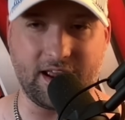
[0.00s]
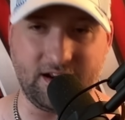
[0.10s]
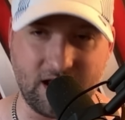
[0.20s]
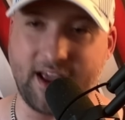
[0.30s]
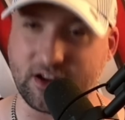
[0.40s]

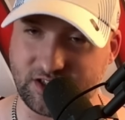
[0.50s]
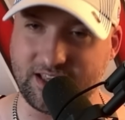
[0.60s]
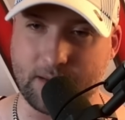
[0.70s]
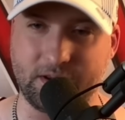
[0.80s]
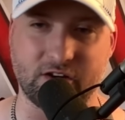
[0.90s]
And I could see
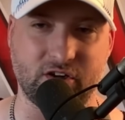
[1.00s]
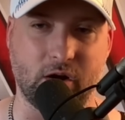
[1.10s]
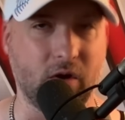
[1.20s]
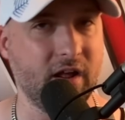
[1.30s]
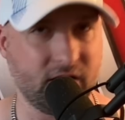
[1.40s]
that because, you
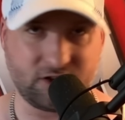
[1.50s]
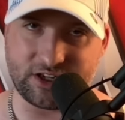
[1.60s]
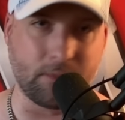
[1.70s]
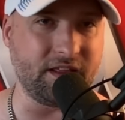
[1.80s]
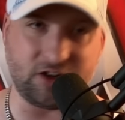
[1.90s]
know,
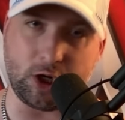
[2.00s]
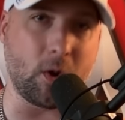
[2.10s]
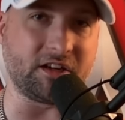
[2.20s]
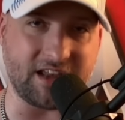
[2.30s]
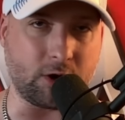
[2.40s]
some of these
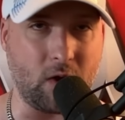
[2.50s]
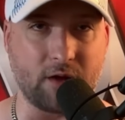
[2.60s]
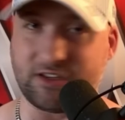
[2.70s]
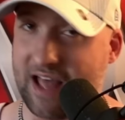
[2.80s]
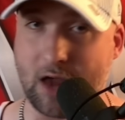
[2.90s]
USA
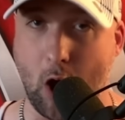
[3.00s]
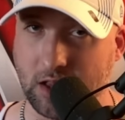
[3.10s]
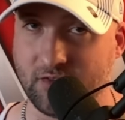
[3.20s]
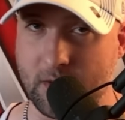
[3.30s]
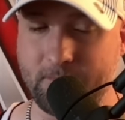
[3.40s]
crowds, not
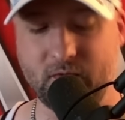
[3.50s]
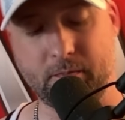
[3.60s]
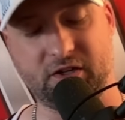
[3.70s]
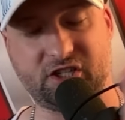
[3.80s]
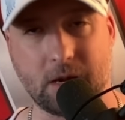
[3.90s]
all of them,
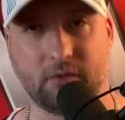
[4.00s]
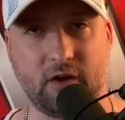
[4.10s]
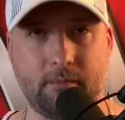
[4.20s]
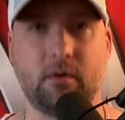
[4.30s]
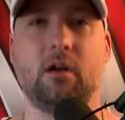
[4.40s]
but some of
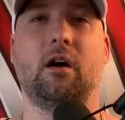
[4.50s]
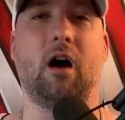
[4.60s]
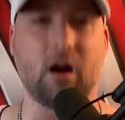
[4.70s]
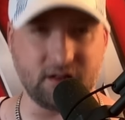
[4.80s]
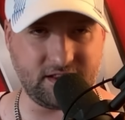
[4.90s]
them
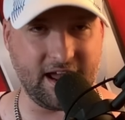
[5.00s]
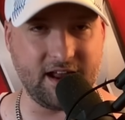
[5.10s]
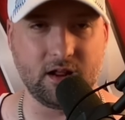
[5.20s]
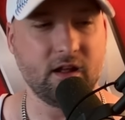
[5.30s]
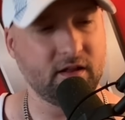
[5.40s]
are
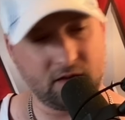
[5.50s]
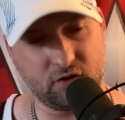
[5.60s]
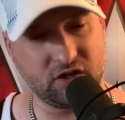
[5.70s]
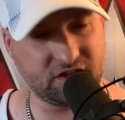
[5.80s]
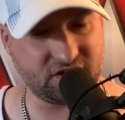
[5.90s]
dead. They're
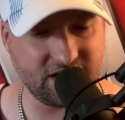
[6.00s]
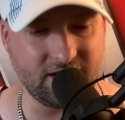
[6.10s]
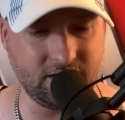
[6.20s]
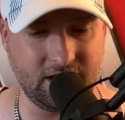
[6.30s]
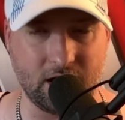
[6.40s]
just
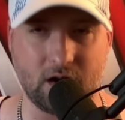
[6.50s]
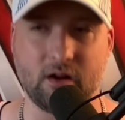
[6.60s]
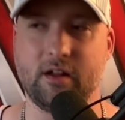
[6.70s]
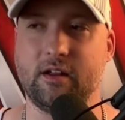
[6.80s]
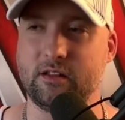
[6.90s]
sitting there.
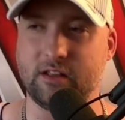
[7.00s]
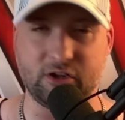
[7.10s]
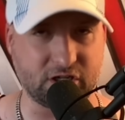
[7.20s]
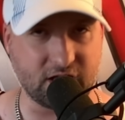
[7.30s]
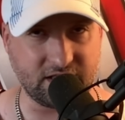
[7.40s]
They
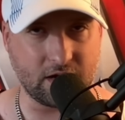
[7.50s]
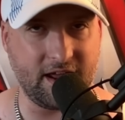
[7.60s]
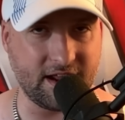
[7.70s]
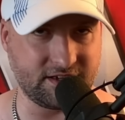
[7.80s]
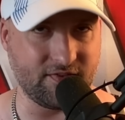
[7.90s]
just got their
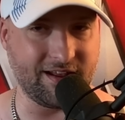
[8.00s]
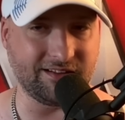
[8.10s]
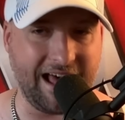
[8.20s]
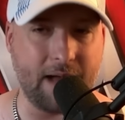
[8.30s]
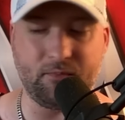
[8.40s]
hands on their
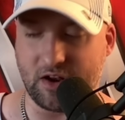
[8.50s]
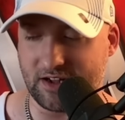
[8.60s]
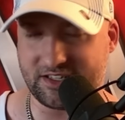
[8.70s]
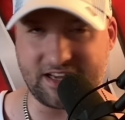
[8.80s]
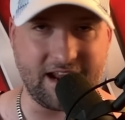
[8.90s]
lap. They're
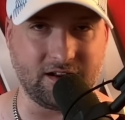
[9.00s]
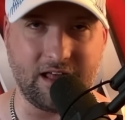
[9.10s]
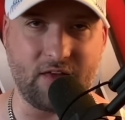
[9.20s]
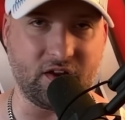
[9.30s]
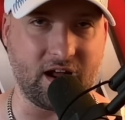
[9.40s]
not saying a
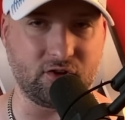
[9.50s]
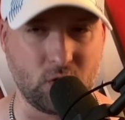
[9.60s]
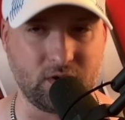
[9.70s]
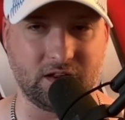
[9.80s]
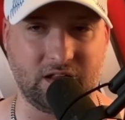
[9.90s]
lot. They're not
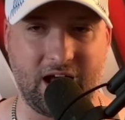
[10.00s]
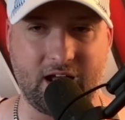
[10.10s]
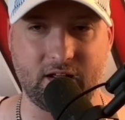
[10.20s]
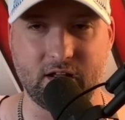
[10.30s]
doing a lot.